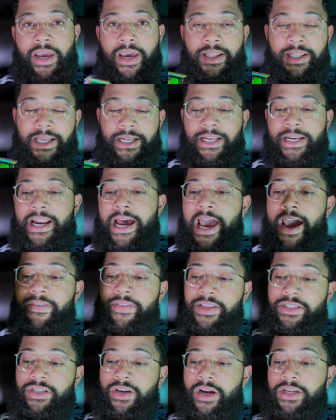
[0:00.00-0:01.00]
They did not have
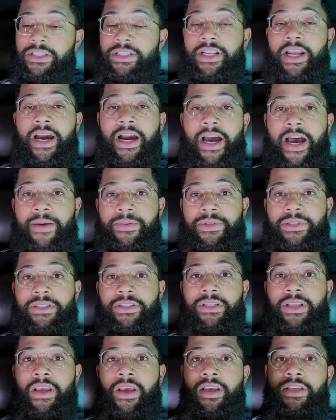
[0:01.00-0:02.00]
the charging dock
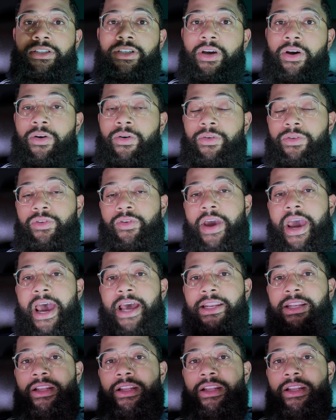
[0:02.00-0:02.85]
option, so you had